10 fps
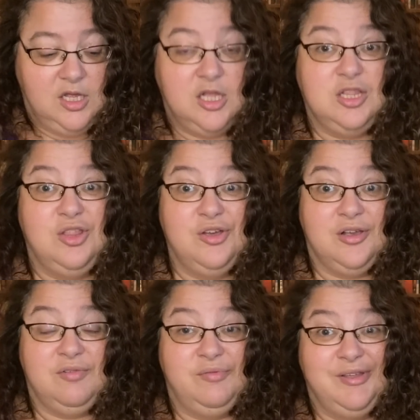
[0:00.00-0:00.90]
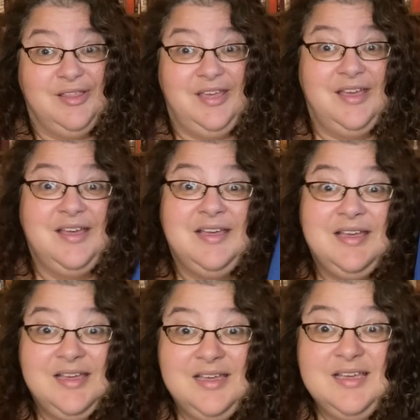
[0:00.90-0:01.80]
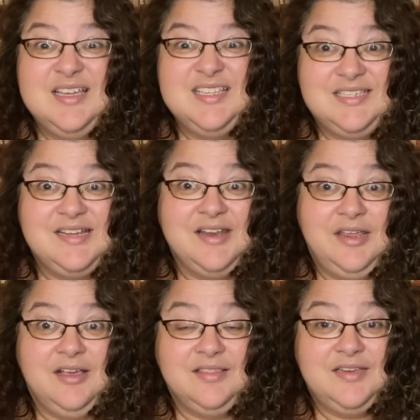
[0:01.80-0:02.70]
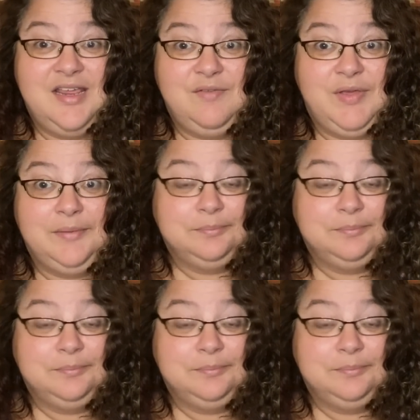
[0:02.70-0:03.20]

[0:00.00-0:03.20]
look really stunning on the navy.